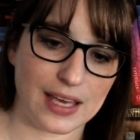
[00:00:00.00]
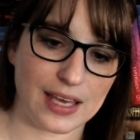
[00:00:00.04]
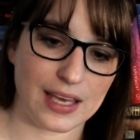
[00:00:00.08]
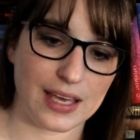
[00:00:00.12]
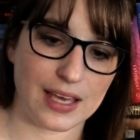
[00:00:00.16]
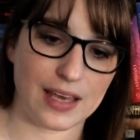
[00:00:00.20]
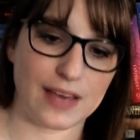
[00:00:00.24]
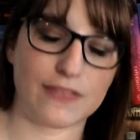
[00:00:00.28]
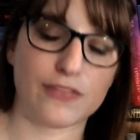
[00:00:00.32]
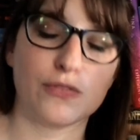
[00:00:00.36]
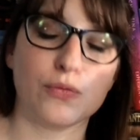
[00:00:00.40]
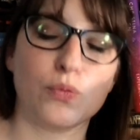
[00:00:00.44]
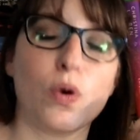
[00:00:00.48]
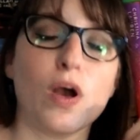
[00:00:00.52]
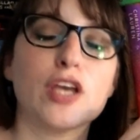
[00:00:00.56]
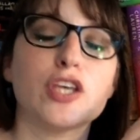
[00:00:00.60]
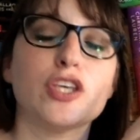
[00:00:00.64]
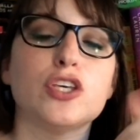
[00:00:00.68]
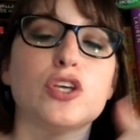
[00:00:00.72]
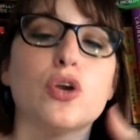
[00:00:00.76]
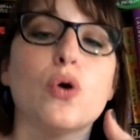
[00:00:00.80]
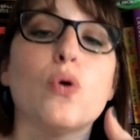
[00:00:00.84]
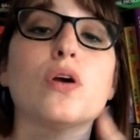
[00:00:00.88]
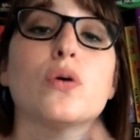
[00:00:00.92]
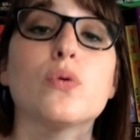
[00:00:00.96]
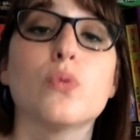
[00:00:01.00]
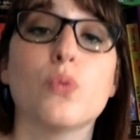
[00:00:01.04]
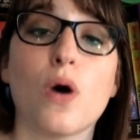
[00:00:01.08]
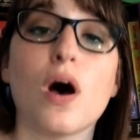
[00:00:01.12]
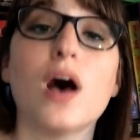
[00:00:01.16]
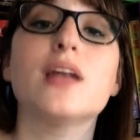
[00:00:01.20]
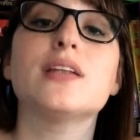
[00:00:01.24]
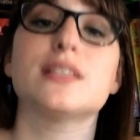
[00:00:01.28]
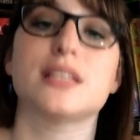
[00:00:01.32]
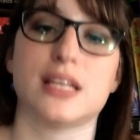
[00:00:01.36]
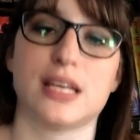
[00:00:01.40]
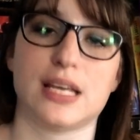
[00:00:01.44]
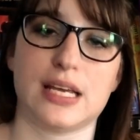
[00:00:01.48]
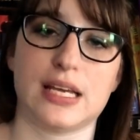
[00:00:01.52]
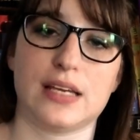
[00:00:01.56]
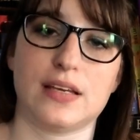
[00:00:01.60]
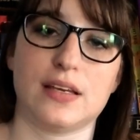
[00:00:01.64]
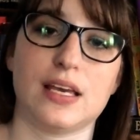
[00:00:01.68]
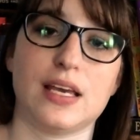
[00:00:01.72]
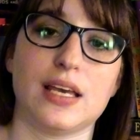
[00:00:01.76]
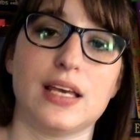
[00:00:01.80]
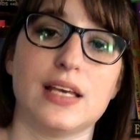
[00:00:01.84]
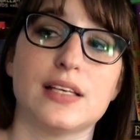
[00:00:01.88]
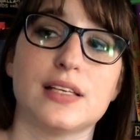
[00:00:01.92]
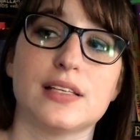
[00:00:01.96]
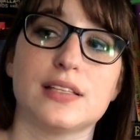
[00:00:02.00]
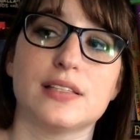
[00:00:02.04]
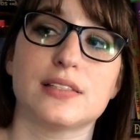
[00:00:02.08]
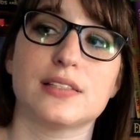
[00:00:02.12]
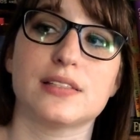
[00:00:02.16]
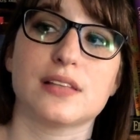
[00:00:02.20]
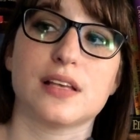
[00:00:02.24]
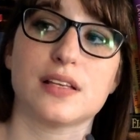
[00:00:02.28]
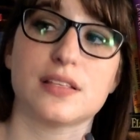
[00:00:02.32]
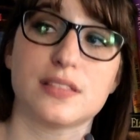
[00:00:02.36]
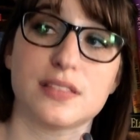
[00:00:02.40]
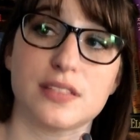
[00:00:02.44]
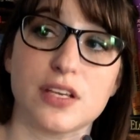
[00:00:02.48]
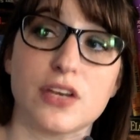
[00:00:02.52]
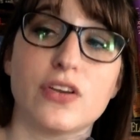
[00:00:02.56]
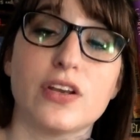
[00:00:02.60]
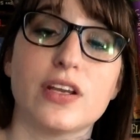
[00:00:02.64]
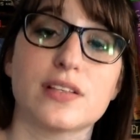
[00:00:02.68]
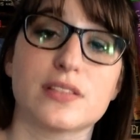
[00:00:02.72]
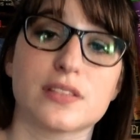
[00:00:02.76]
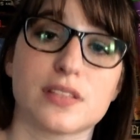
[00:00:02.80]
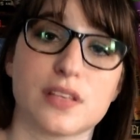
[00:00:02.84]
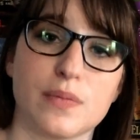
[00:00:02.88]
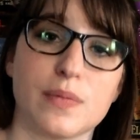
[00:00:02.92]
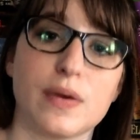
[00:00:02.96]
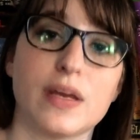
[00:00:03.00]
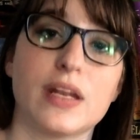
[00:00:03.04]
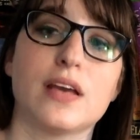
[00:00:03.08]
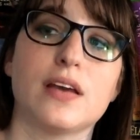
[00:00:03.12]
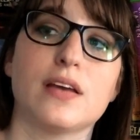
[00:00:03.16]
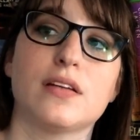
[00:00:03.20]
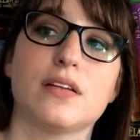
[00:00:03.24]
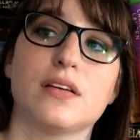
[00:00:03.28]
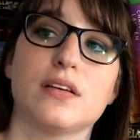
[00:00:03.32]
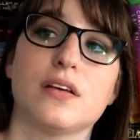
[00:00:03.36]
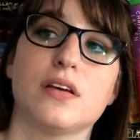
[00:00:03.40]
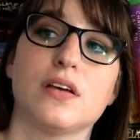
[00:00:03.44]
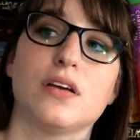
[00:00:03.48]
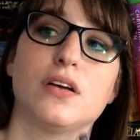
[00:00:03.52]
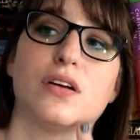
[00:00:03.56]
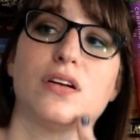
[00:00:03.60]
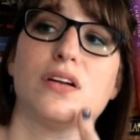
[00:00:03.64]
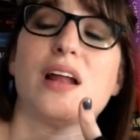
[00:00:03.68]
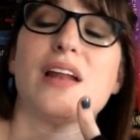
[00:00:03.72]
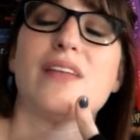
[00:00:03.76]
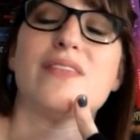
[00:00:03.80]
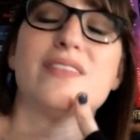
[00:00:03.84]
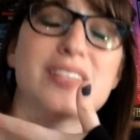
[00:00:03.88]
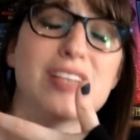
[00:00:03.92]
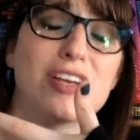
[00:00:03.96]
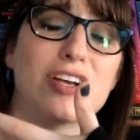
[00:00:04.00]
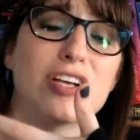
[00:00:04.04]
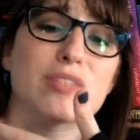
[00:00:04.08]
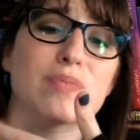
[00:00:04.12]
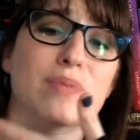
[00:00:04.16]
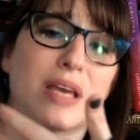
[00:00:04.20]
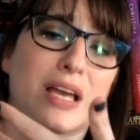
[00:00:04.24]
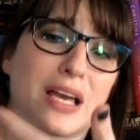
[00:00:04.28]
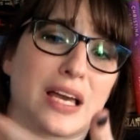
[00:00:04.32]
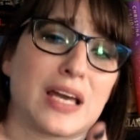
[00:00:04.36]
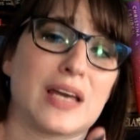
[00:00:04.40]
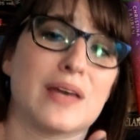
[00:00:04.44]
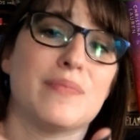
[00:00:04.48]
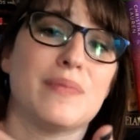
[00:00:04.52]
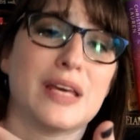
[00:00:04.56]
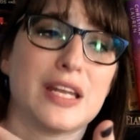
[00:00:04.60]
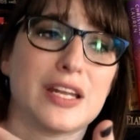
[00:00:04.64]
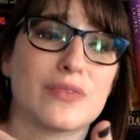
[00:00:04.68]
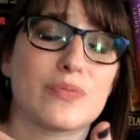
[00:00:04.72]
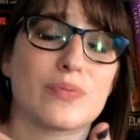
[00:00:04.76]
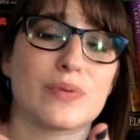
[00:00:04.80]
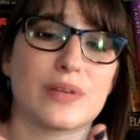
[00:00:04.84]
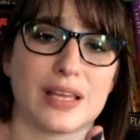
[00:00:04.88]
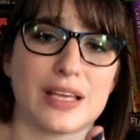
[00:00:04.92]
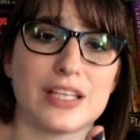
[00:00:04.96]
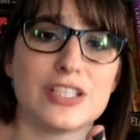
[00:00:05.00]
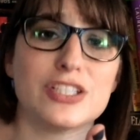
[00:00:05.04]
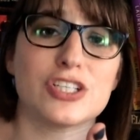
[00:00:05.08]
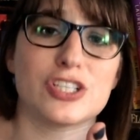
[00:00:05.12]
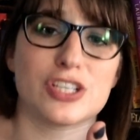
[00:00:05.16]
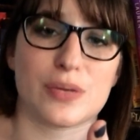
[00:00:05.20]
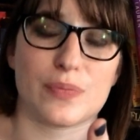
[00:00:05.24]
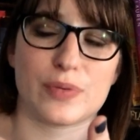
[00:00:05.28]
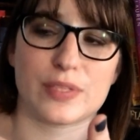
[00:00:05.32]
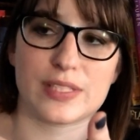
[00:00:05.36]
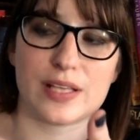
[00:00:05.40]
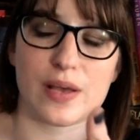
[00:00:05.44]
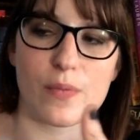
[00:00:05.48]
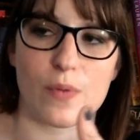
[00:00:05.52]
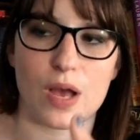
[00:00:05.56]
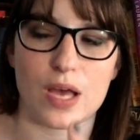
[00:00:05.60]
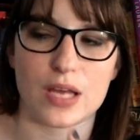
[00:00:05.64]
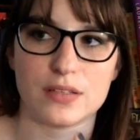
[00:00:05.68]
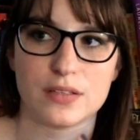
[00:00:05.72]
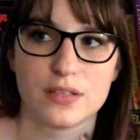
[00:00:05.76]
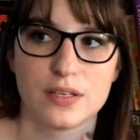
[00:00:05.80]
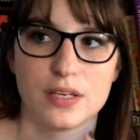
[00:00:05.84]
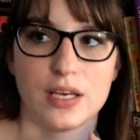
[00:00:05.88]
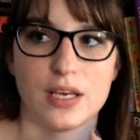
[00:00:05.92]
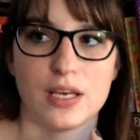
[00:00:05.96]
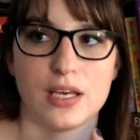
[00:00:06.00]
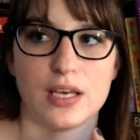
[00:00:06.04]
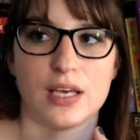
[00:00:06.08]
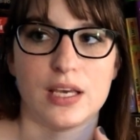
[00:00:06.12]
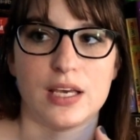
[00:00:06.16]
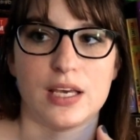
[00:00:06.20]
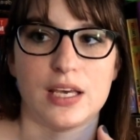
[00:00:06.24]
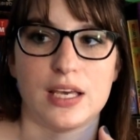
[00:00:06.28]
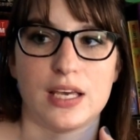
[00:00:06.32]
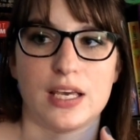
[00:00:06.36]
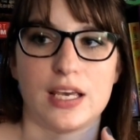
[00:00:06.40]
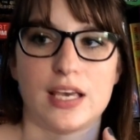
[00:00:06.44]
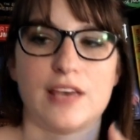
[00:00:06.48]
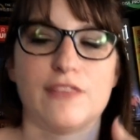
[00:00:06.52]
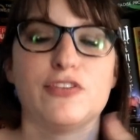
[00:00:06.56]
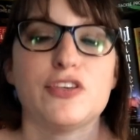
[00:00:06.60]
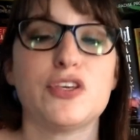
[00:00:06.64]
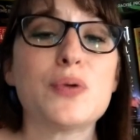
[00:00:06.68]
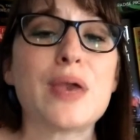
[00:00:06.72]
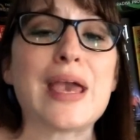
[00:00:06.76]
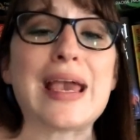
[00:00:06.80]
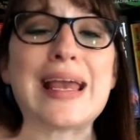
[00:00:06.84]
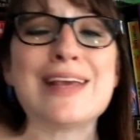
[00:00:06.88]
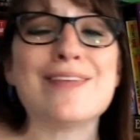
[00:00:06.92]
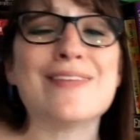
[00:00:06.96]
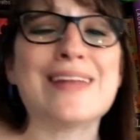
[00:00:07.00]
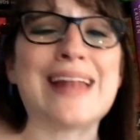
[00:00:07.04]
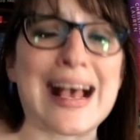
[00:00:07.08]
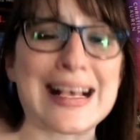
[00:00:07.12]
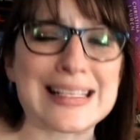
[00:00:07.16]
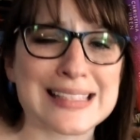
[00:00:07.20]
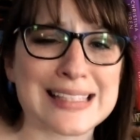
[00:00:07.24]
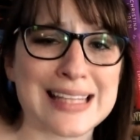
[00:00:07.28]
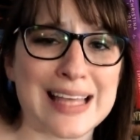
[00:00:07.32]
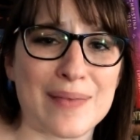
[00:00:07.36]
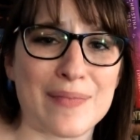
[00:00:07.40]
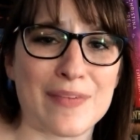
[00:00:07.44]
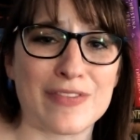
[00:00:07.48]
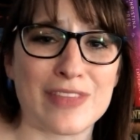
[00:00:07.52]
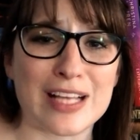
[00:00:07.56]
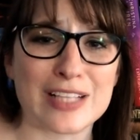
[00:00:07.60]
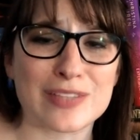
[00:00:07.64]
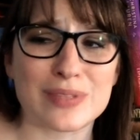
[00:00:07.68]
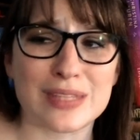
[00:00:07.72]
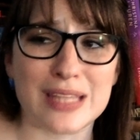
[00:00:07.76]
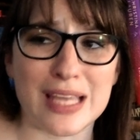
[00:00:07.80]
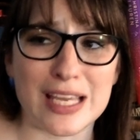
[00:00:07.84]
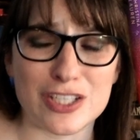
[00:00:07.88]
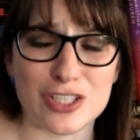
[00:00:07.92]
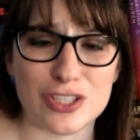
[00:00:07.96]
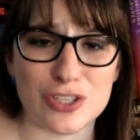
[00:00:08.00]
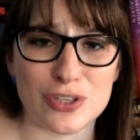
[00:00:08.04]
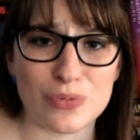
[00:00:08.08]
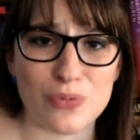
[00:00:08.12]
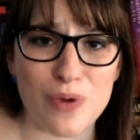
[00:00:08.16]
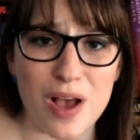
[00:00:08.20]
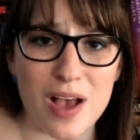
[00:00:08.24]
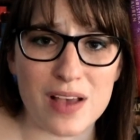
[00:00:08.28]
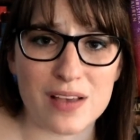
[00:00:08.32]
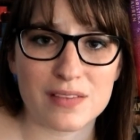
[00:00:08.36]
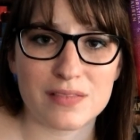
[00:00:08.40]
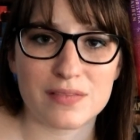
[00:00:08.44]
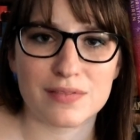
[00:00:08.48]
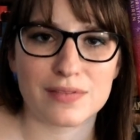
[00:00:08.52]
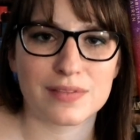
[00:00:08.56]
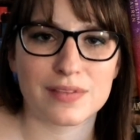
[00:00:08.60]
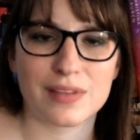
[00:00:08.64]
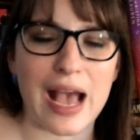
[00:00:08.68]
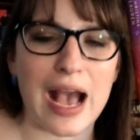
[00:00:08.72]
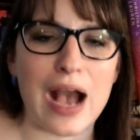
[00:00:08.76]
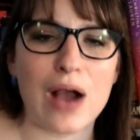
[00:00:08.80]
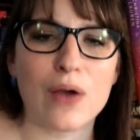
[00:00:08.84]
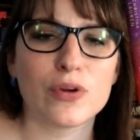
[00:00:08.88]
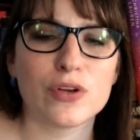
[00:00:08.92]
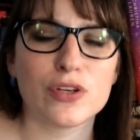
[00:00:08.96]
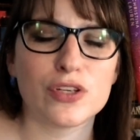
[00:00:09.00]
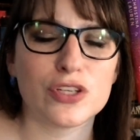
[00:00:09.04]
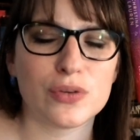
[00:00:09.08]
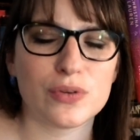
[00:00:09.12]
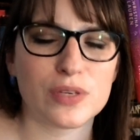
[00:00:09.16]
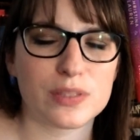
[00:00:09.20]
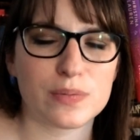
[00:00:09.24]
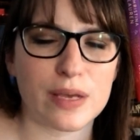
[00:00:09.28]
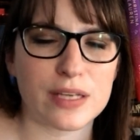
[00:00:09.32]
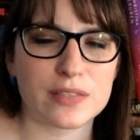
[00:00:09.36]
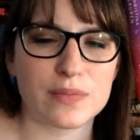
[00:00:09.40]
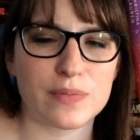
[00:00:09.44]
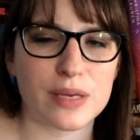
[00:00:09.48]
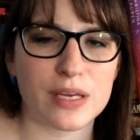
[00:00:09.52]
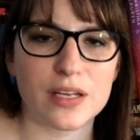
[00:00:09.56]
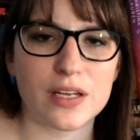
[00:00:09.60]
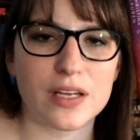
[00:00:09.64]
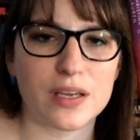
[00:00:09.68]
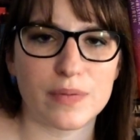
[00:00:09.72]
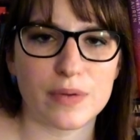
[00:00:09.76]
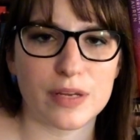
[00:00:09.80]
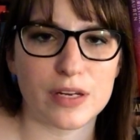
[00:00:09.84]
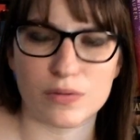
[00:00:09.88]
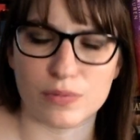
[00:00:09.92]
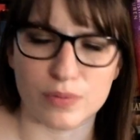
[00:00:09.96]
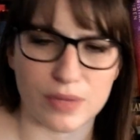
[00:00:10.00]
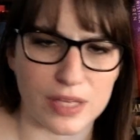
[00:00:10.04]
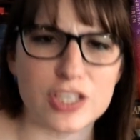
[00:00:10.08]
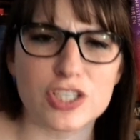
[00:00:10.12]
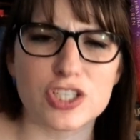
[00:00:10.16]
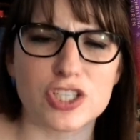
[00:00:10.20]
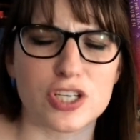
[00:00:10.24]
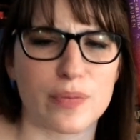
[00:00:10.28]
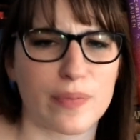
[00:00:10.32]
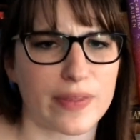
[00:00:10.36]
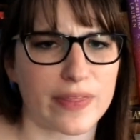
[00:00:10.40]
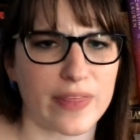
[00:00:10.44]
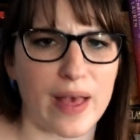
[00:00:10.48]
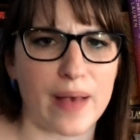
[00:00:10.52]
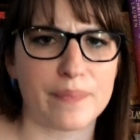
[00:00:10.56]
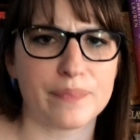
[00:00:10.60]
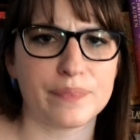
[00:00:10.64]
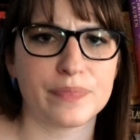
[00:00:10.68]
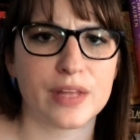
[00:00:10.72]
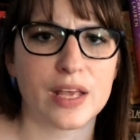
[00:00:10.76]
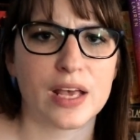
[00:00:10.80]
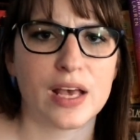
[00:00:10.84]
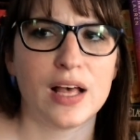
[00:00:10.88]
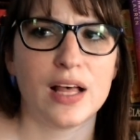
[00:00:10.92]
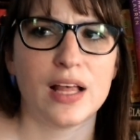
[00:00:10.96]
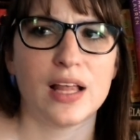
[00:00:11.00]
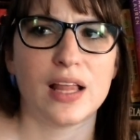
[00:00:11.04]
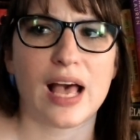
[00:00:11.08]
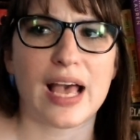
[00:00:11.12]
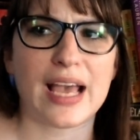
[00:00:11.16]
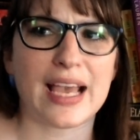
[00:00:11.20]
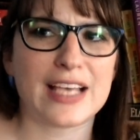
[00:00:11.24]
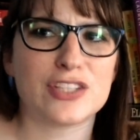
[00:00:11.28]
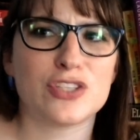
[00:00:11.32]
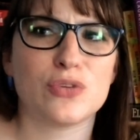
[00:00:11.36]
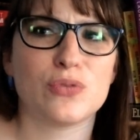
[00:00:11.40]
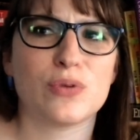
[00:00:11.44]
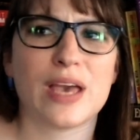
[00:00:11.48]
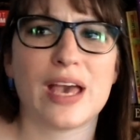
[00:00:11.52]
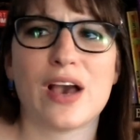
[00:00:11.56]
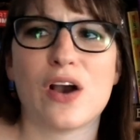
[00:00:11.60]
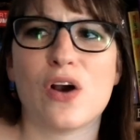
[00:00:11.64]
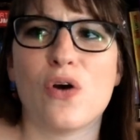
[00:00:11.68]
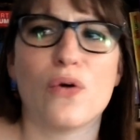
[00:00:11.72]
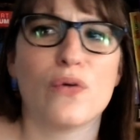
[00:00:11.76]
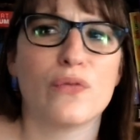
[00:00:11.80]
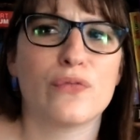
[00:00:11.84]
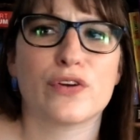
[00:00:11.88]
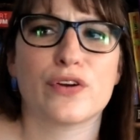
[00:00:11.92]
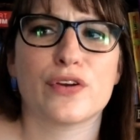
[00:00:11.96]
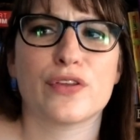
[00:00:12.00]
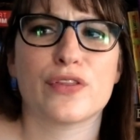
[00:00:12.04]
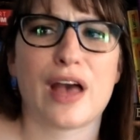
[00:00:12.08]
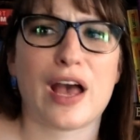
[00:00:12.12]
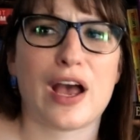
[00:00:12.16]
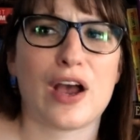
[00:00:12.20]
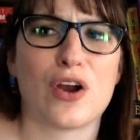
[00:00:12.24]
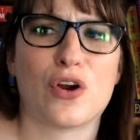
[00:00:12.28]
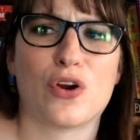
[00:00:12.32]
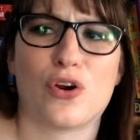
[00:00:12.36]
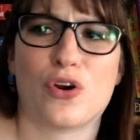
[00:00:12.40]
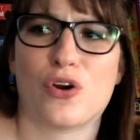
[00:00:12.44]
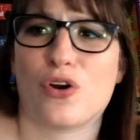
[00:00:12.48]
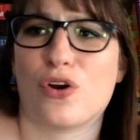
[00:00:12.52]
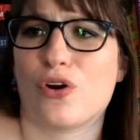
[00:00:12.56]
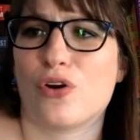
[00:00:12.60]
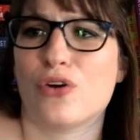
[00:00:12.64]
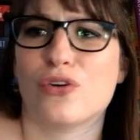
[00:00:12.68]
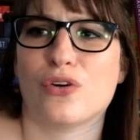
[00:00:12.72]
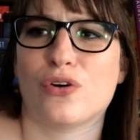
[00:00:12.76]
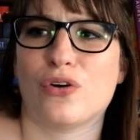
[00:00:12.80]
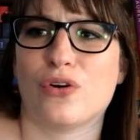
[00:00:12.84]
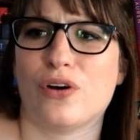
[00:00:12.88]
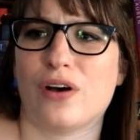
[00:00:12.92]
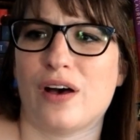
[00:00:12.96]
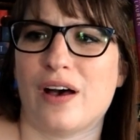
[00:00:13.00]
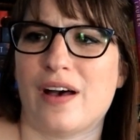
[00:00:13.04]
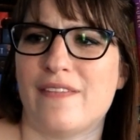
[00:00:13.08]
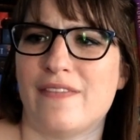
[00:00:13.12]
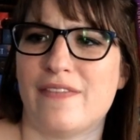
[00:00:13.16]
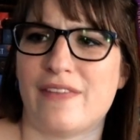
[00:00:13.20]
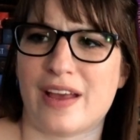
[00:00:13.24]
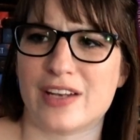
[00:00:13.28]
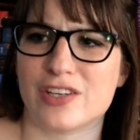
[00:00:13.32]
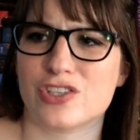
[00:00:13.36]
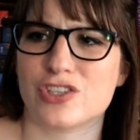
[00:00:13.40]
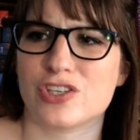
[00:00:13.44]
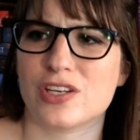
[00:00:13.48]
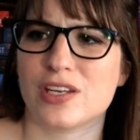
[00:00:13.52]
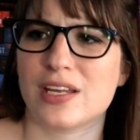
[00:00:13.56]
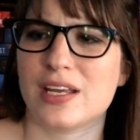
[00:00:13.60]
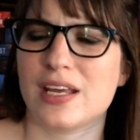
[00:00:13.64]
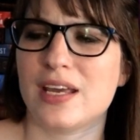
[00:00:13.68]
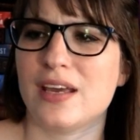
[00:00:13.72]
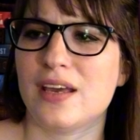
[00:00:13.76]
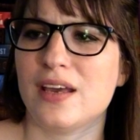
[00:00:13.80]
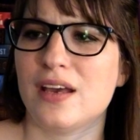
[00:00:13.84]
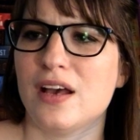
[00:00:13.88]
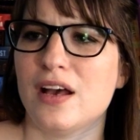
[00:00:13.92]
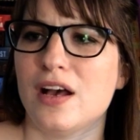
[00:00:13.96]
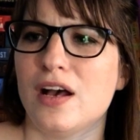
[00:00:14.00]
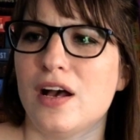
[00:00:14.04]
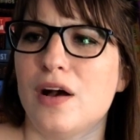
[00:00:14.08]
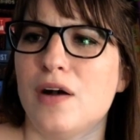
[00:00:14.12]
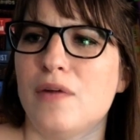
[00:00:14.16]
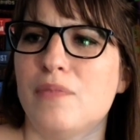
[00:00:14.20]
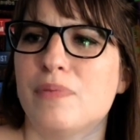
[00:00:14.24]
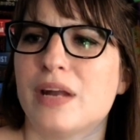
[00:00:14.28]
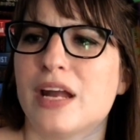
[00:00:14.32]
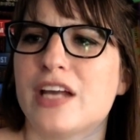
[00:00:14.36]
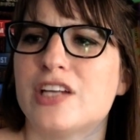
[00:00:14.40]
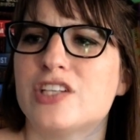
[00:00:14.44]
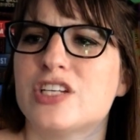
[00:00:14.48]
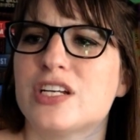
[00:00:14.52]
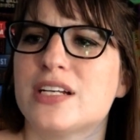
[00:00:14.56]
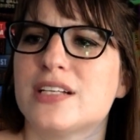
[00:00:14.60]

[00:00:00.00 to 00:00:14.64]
if what you're wanting is a serious, committed, or not even serious, but like a committed relationship with someone, if you can't even ask them if that's what they too want, how do you expect to be in a committed relationship with them? I guess you get over that hurdle eventually, but it